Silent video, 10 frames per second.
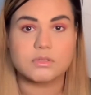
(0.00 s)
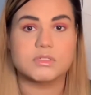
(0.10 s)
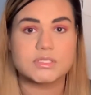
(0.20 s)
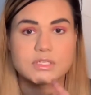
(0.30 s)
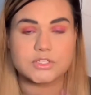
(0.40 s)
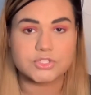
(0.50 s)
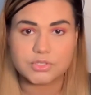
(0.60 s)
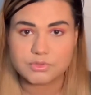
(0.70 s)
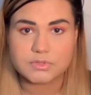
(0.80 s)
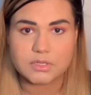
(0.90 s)
Does it
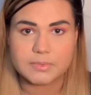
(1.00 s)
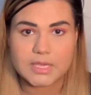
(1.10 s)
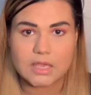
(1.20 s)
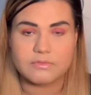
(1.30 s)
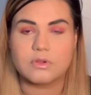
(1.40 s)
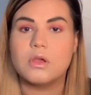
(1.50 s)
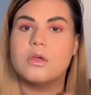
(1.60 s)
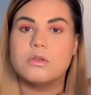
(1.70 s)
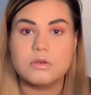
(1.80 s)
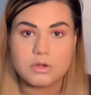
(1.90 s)
excuse their behavior?
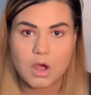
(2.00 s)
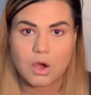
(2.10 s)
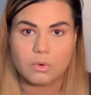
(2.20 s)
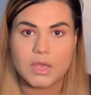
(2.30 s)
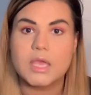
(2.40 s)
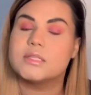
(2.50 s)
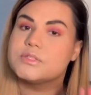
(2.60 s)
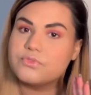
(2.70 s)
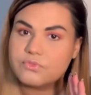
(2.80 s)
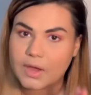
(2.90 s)
No.
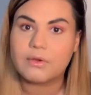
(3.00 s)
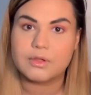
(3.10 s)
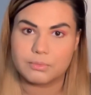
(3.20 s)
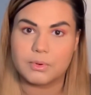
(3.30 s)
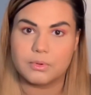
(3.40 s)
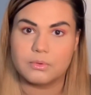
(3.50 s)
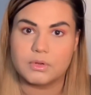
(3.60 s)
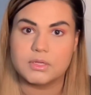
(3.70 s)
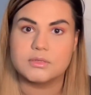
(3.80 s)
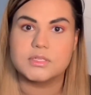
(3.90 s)
It's very
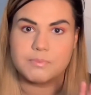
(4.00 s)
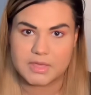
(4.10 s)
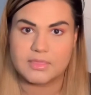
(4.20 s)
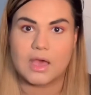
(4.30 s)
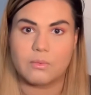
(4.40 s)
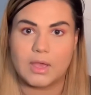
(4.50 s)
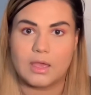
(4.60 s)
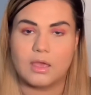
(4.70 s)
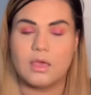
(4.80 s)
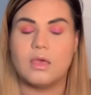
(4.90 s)
rude to be that
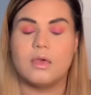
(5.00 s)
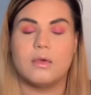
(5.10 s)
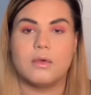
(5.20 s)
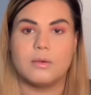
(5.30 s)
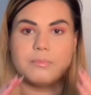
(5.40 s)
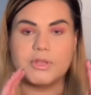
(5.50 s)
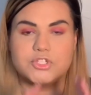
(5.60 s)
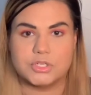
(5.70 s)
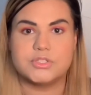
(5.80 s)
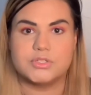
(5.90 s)
way. But
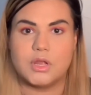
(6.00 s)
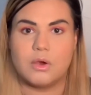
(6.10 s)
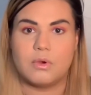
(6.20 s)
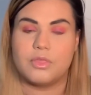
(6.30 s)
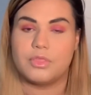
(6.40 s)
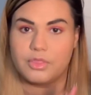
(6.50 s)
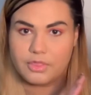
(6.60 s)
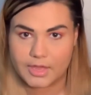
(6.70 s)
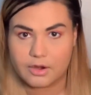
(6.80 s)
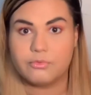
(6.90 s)
just know
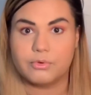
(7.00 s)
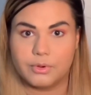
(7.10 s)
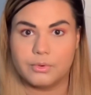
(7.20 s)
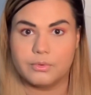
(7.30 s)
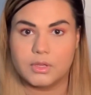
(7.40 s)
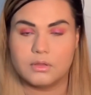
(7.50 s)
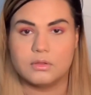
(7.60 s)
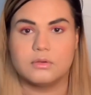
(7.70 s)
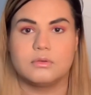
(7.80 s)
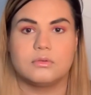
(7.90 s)
they're rude.
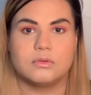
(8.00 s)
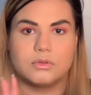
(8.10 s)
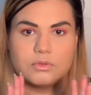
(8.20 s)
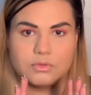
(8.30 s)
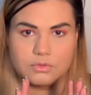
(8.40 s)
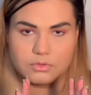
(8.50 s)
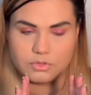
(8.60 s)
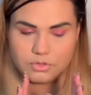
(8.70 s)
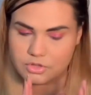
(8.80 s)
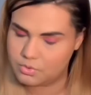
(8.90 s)

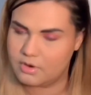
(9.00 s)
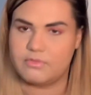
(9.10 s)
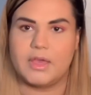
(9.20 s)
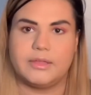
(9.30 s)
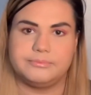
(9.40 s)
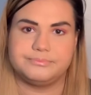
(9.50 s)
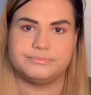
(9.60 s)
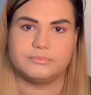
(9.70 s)
You are fine.